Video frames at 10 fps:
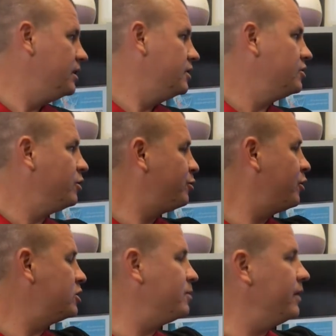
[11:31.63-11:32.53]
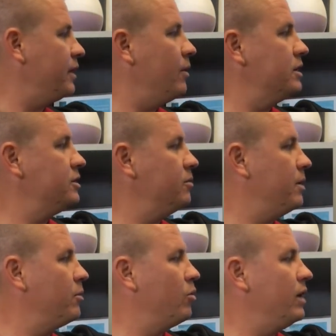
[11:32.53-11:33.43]
So the first month I want you to
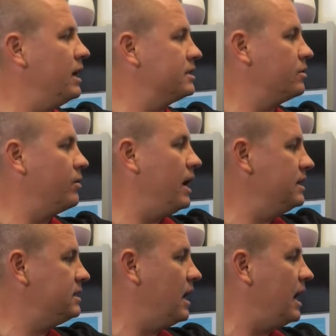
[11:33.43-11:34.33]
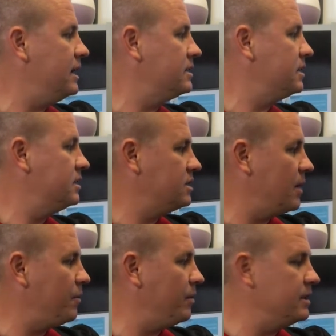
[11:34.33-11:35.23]
remember risk. Rest, ice,
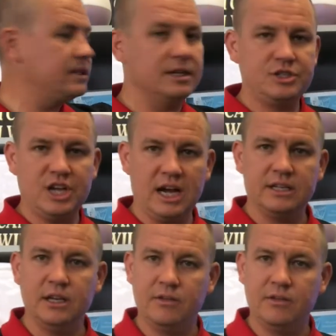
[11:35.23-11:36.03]
supplements, get checked.